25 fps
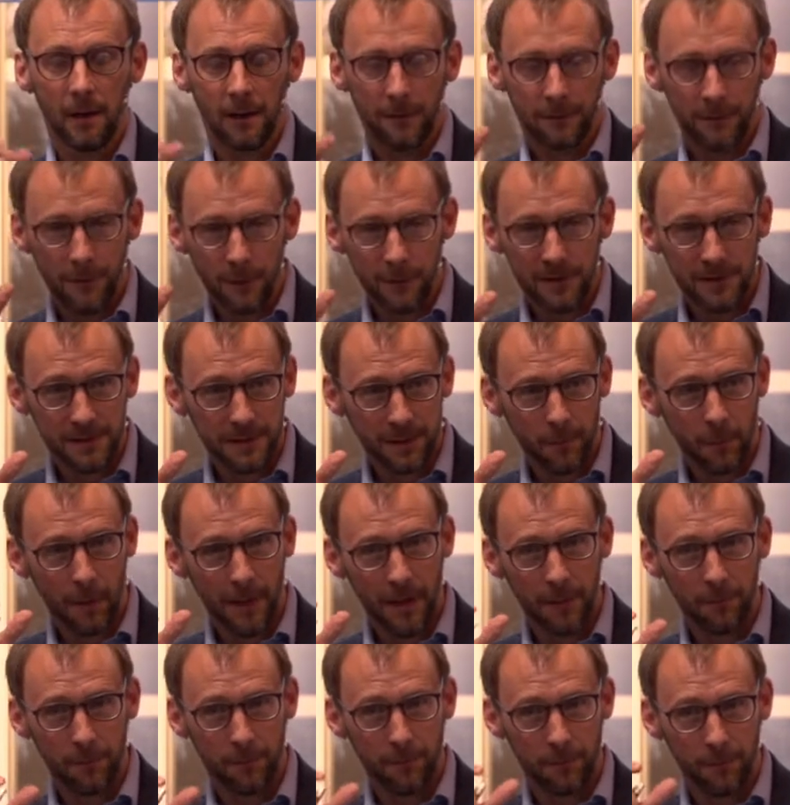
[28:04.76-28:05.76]
focusing
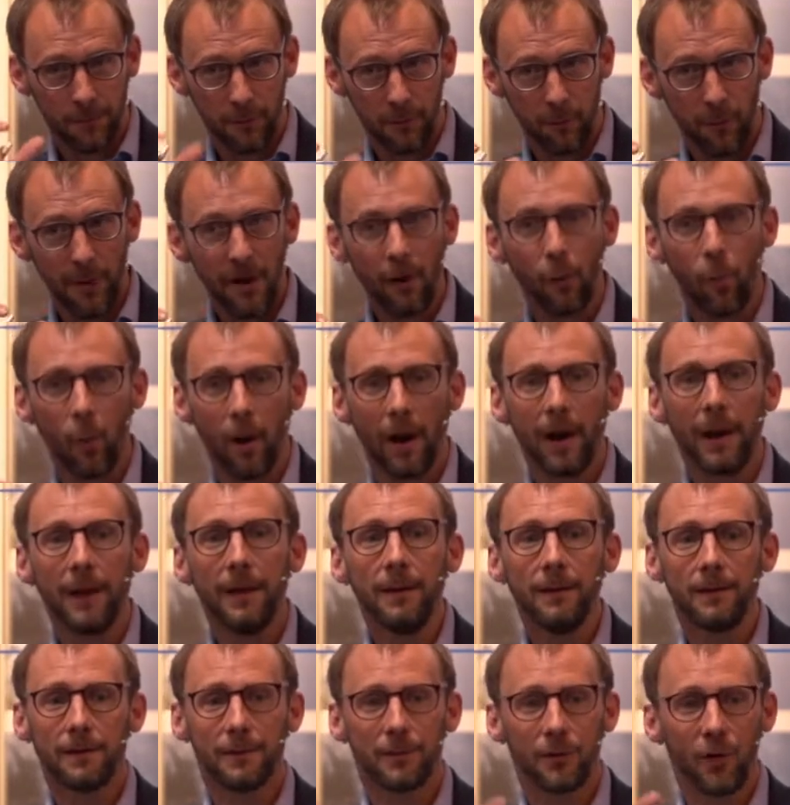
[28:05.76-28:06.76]
where the
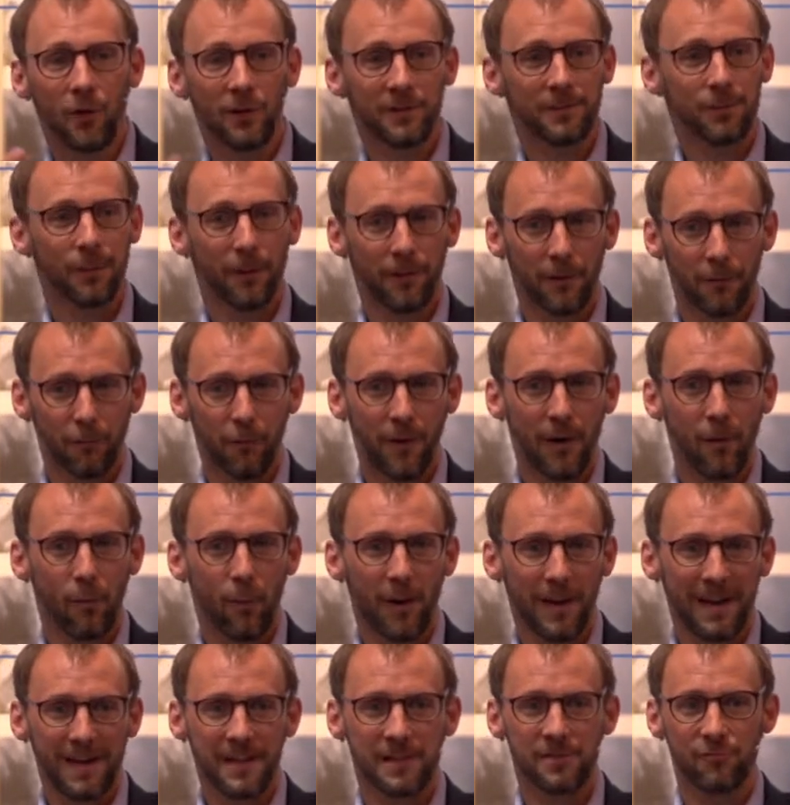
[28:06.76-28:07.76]
railway does what the
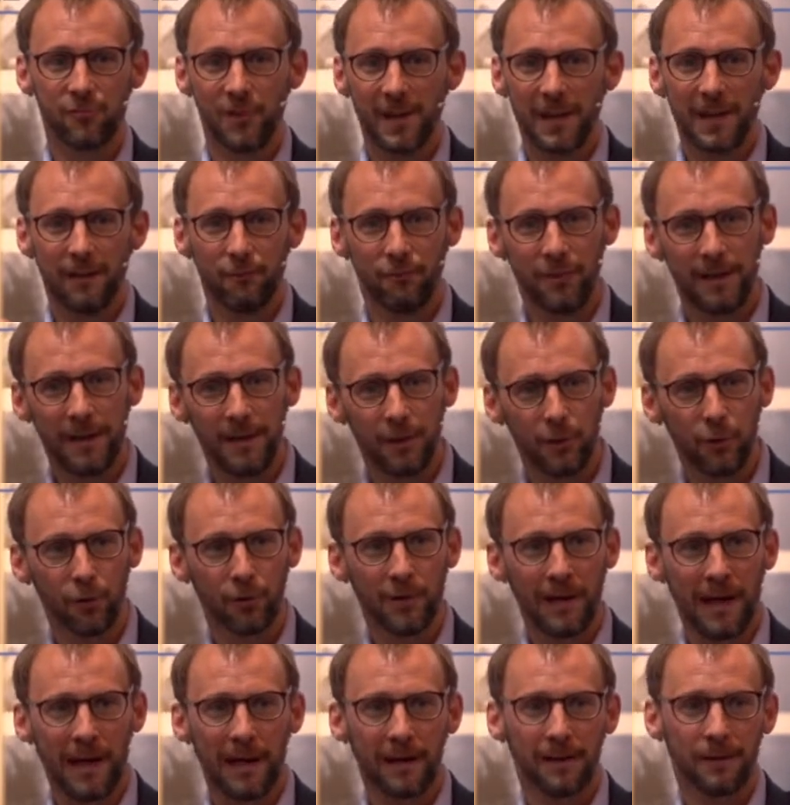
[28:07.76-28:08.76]
railway is really, really
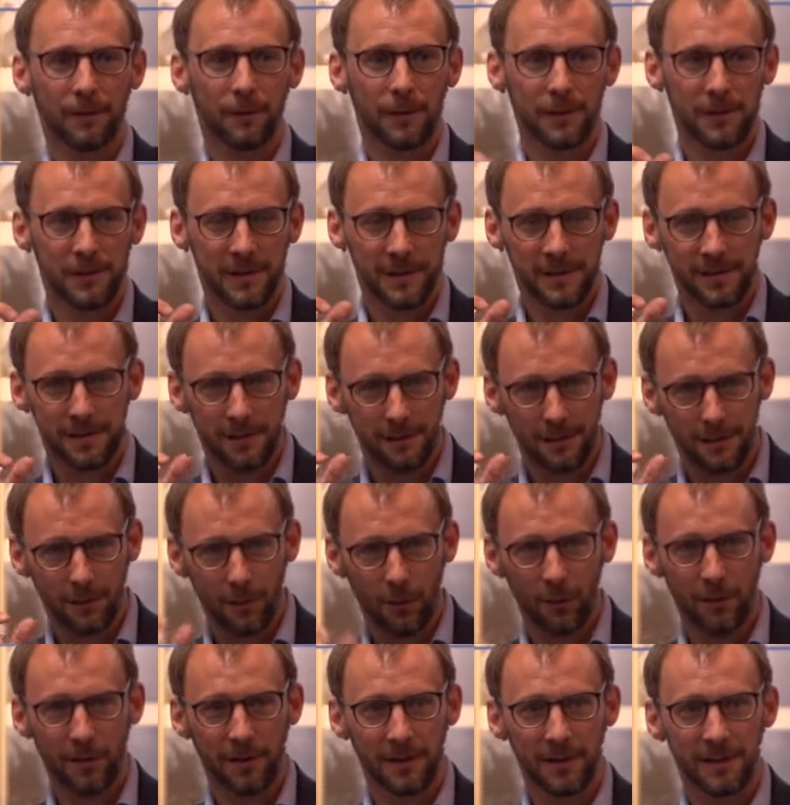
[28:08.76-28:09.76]
good at, which is
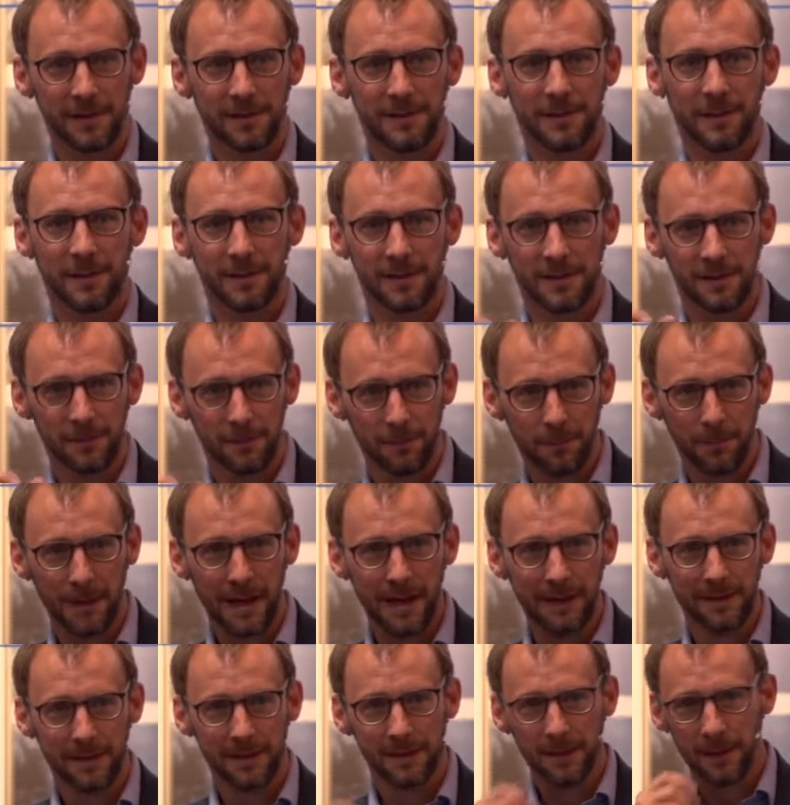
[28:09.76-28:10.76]
longer distance,
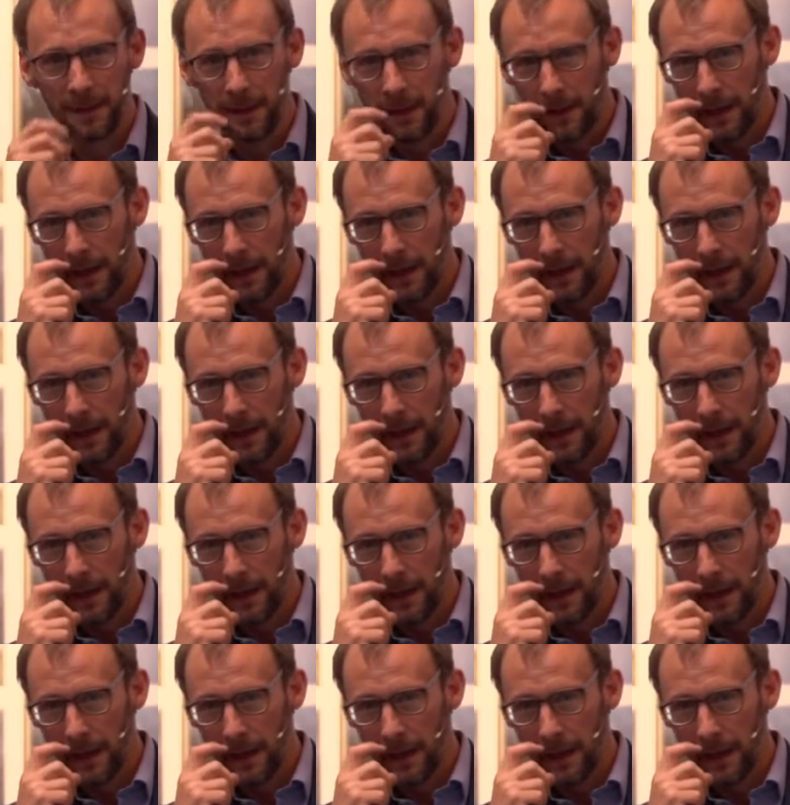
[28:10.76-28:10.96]
mass